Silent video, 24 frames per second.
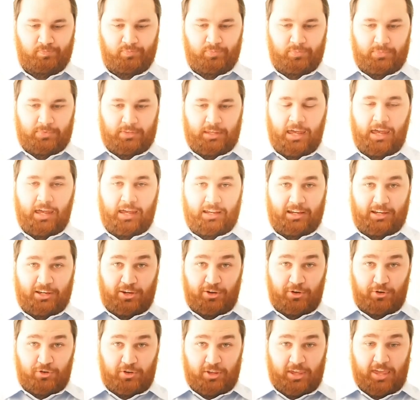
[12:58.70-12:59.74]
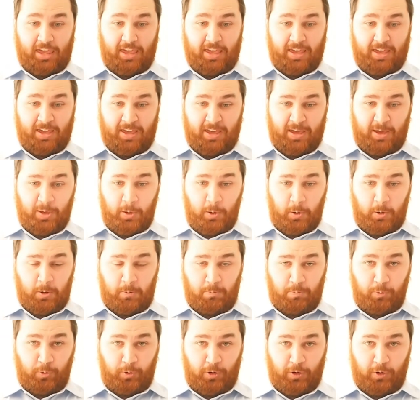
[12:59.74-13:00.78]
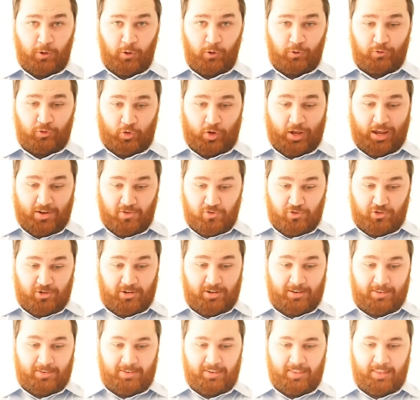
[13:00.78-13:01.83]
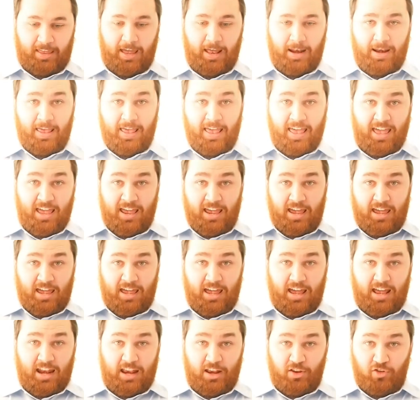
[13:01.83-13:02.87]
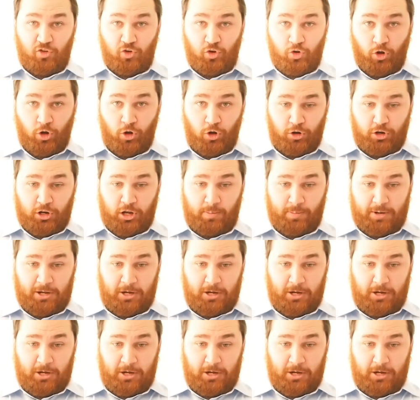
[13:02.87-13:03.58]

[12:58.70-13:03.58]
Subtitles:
There, can you see? I put a lot of tension into that, and it's not coming